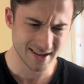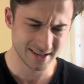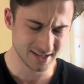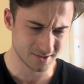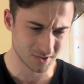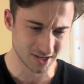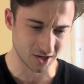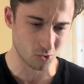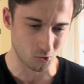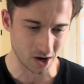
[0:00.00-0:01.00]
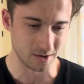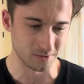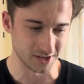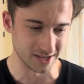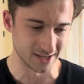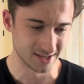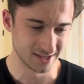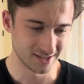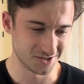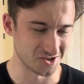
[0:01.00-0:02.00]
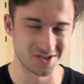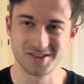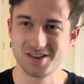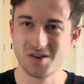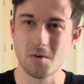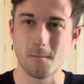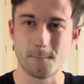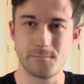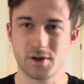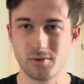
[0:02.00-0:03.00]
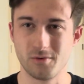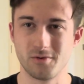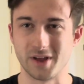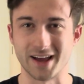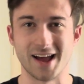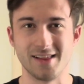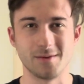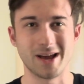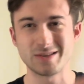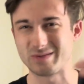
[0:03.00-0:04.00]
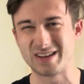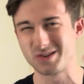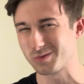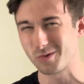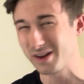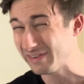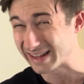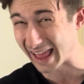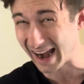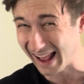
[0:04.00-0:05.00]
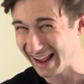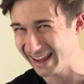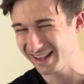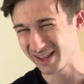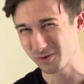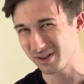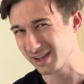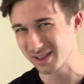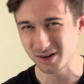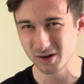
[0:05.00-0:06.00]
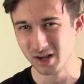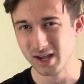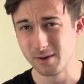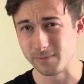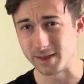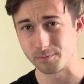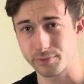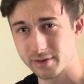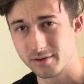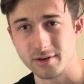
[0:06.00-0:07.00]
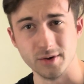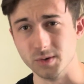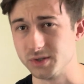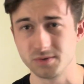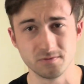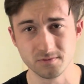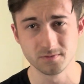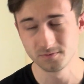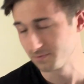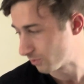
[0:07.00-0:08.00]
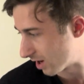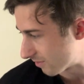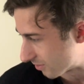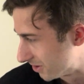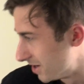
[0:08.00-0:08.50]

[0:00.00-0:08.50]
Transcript: just was incredibly just like my expectations weren't even that high. They were like a little, but it was whatever.